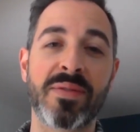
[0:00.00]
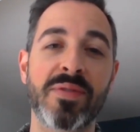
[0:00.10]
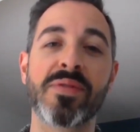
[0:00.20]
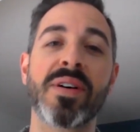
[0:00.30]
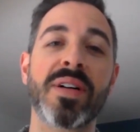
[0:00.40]

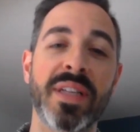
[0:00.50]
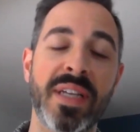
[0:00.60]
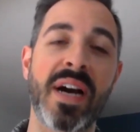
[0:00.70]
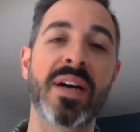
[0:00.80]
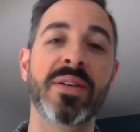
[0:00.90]
Google
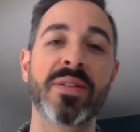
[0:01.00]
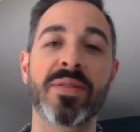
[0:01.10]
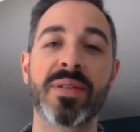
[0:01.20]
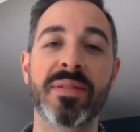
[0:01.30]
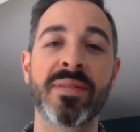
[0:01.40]
and
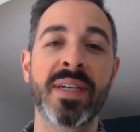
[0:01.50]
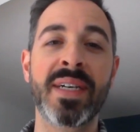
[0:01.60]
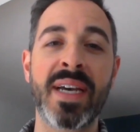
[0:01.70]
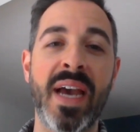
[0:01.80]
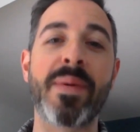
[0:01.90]
Yahoo and
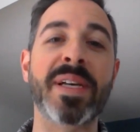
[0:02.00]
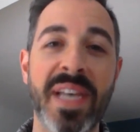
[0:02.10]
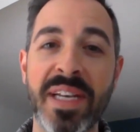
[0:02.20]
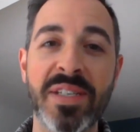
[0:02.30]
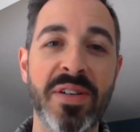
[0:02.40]

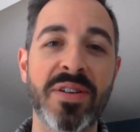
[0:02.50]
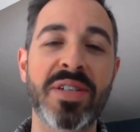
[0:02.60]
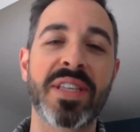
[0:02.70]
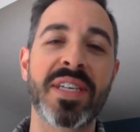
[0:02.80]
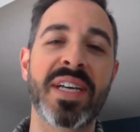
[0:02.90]
MSN
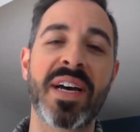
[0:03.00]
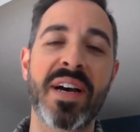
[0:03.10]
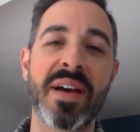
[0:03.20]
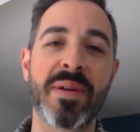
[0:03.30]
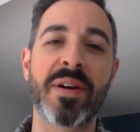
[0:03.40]
search at the
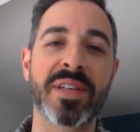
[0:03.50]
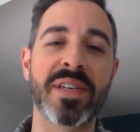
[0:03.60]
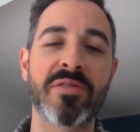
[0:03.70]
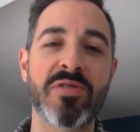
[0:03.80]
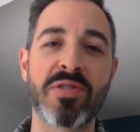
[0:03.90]
time and all
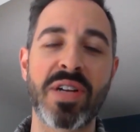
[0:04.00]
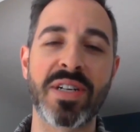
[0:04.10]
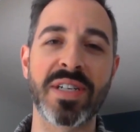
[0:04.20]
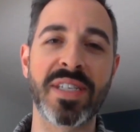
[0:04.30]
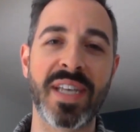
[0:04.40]
these other search
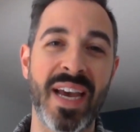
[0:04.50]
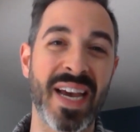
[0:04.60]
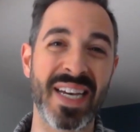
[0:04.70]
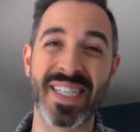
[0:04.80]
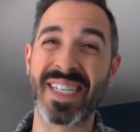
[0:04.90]
engines.
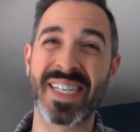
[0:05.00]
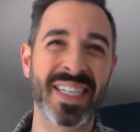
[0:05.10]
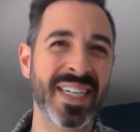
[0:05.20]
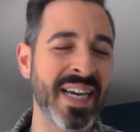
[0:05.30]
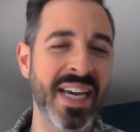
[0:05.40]
And
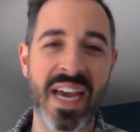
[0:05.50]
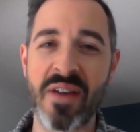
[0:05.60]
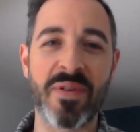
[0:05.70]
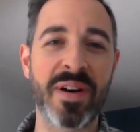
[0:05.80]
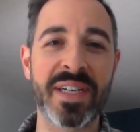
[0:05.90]

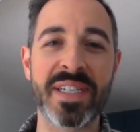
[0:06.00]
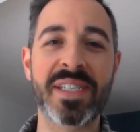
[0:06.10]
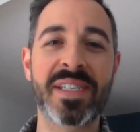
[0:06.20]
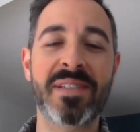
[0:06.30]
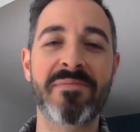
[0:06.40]
it
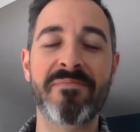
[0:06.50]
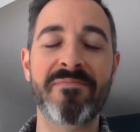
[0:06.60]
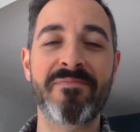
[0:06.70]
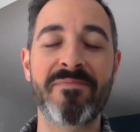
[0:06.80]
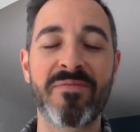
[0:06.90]
was
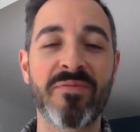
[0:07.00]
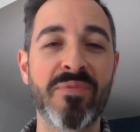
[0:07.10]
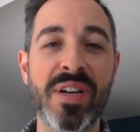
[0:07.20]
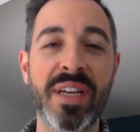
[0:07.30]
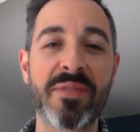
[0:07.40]

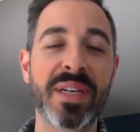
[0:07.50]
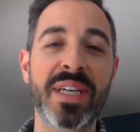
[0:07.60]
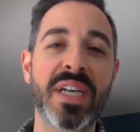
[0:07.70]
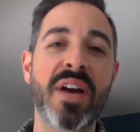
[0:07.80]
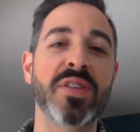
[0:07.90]
really,
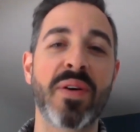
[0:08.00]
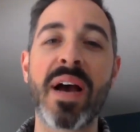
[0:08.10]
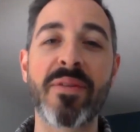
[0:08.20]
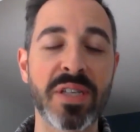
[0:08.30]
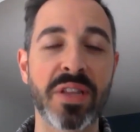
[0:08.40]
really tough. So
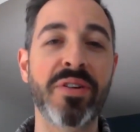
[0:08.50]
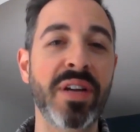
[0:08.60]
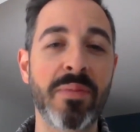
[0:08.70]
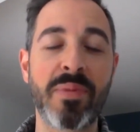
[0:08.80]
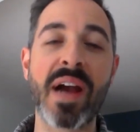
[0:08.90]
I was
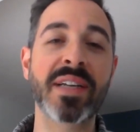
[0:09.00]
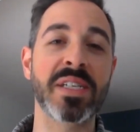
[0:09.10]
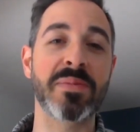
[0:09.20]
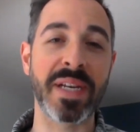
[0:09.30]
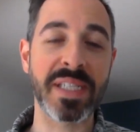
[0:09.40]
learning the
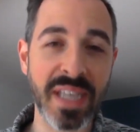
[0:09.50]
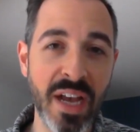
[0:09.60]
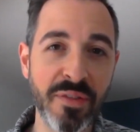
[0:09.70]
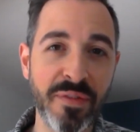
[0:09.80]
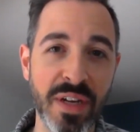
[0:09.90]
practice
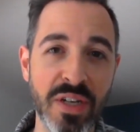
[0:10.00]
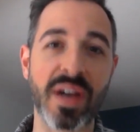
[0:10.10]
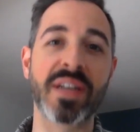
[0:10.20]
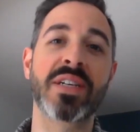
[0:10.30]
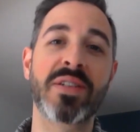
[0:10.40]
myself and
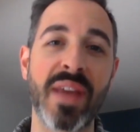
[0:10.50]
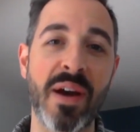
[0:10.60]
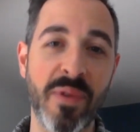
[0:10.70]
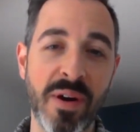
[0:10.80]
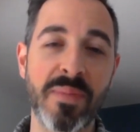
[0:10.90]
trying to do
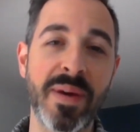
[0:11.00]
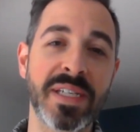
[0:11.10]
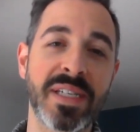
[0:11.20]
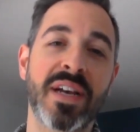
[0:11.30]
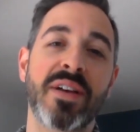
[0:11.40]
that work
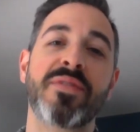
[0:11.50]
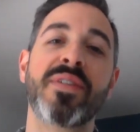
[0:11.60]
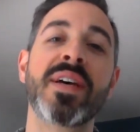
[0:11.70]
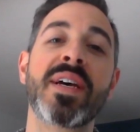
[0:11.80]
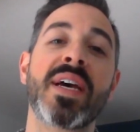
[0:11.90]
myself.